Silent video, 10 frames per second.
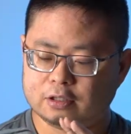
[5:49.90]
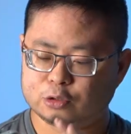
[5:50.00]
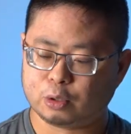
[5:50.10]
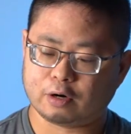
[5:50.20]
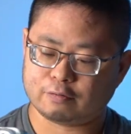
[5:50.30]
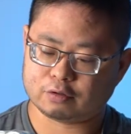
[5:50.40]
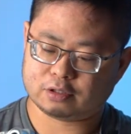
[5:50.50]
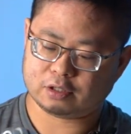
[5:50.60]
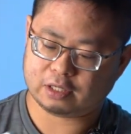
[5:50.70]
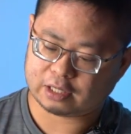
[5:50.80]
Swing over
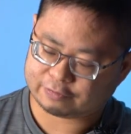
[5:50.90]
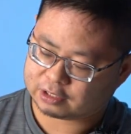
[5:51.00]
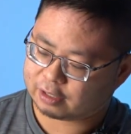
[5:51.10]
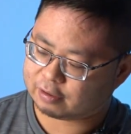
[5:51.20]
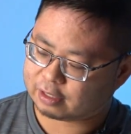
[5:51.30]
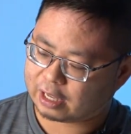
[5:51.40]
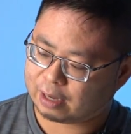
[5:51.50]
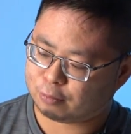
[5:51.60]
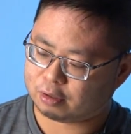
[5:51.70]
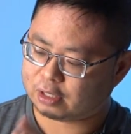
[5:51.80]
to the left side of the
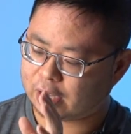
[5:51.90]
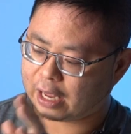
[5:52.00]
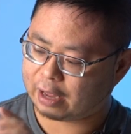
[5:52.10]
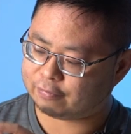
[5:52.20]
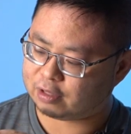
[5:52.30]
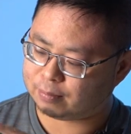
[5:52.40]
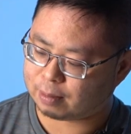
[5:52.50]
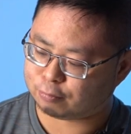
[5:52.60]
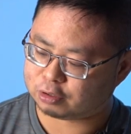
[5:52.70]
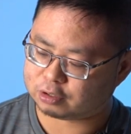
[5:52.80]
camera, you have the
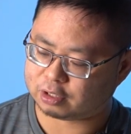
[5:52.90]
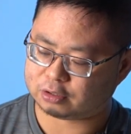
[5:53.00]
memory stick